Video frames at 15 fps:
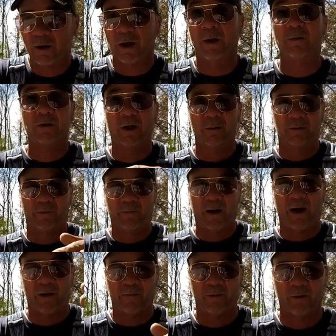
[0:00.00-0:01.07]
comes up to
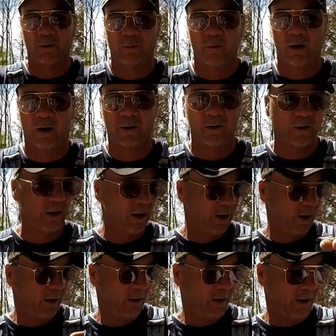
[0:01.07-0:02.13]
five foot of water,
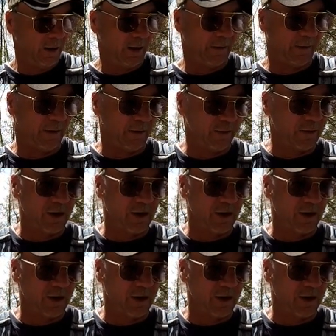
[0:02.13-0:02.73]
and they're